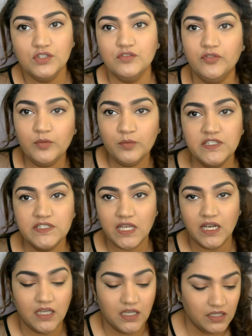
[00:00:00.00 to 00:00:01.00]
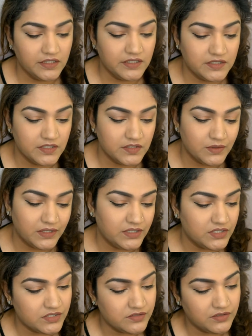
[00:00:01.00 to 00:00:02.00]
for mascara, this one
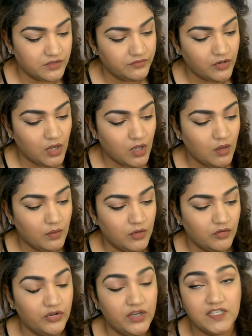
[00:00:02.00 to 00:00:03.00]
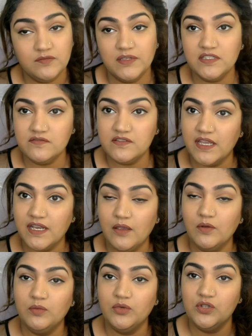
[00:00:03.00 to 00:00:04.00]
is from, for expensive side,
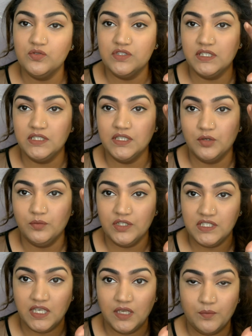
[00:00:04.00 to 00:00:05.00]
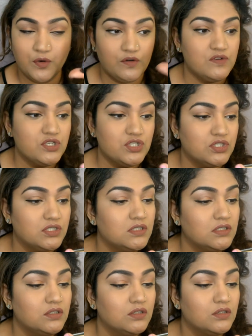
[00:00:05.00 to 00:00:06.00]
I will be using the Urban Decay
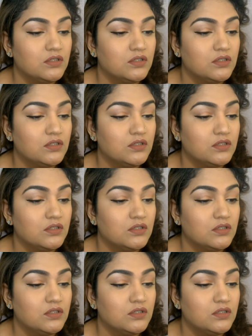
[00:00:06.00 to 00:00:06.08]
Perversion